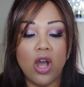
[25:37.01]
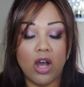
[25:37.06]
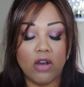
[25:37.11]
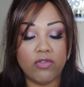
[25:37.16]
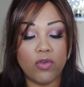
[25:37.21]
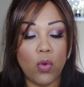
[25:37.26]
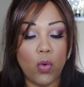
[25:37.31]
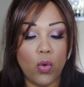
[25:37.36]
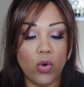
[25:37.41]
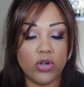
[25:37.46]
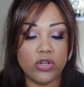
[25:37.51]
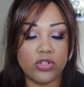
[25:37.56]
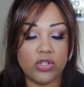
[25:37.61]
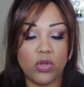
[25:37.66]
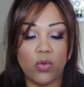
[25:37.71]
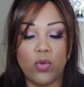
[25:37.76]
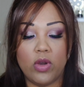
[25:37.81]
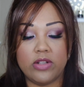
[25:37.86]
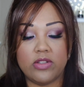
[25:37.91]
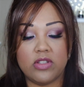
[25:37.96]
Of course,
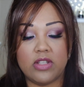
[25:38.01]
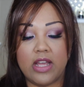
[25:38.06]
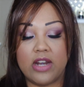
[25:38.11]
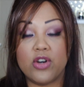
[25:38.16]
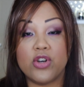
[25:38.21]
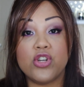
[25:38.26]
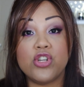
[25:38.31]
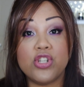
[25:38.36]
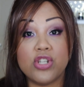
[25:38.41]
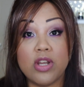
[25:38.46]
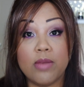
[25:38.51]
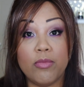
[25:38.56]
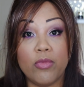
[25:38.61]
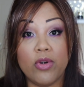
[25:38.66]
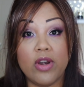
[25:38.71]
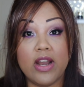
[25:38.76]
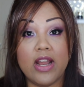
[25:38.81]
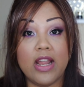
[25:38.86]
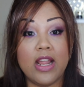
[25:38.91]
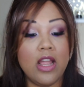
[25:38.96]
the ones that are
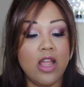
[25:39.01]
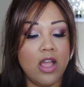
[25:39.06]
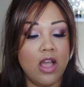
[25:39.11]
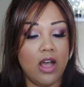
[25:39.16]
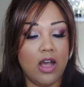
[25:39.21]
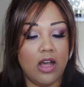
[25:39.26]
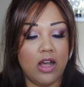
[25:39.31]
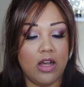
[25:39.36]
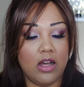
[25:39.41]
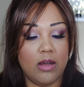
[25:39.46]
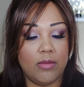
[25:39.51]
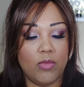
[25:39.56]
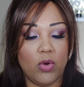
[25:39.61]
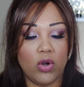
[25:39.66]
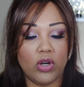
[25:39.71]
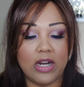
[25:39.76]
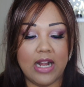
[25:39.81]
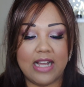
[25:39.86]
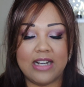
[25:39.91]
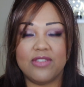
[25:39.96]
shimmery
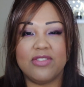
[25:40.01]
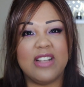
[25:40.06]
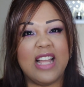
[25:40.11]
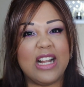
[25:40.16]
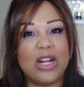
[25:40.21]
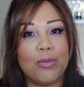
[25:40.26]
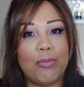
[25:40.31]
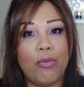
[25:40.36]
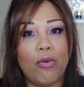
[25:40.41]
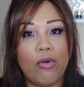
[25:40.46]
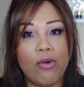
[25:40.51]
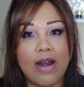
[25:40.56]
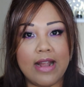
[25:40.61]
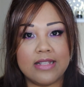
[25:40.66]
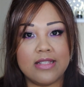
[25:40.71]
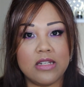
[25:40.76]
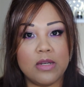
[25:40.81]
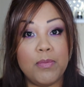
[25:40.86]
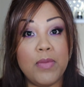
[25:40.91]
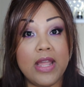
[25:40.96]
or kind of like a
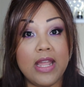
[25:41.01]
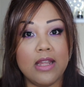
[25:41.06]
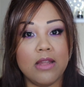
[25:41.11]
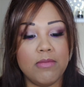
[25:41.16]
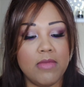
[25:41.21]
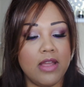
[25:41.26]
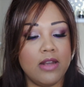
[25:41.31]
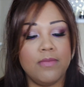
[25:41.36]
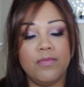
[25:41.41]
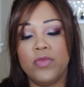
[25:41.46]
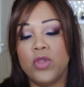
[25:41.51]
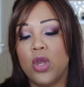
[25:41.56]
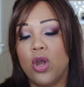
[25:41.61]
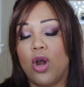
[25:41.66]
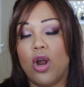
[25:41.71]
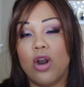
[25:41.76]
pressed pigment